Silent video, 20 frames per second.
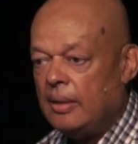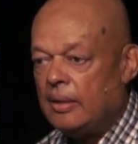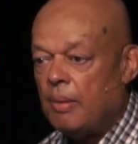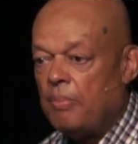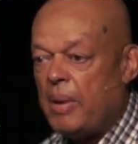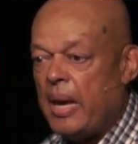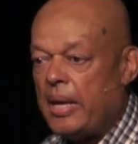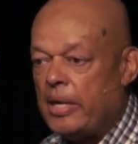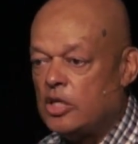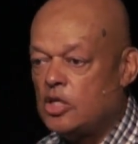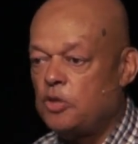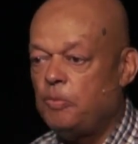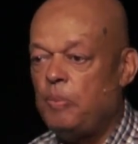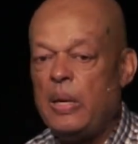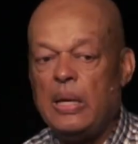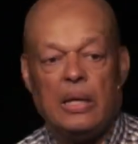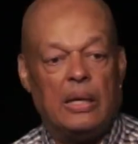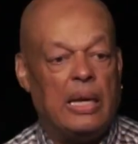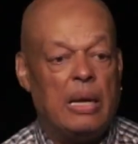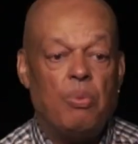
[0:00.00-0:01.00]
The man is
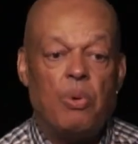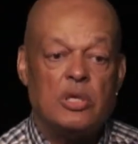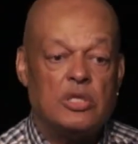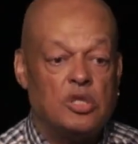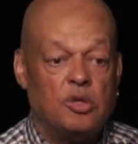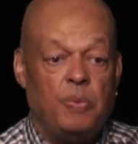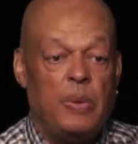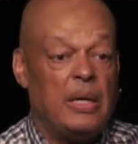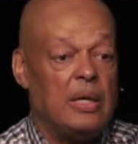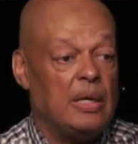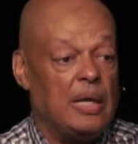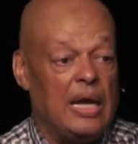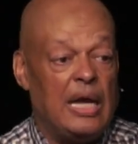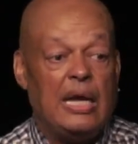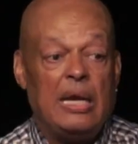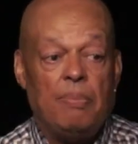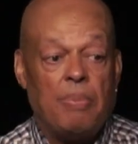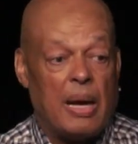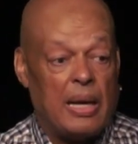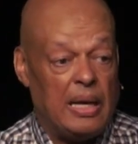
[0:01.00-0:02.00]
speaking. He wasn't speaking to
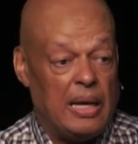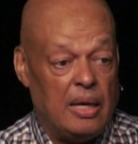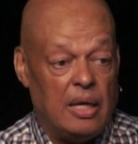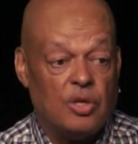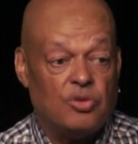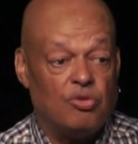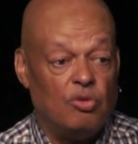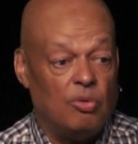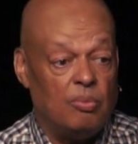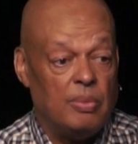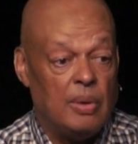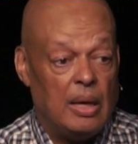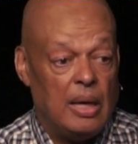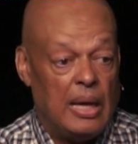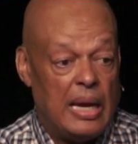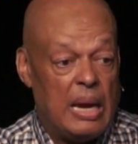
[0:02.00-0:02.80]
anybody in this room.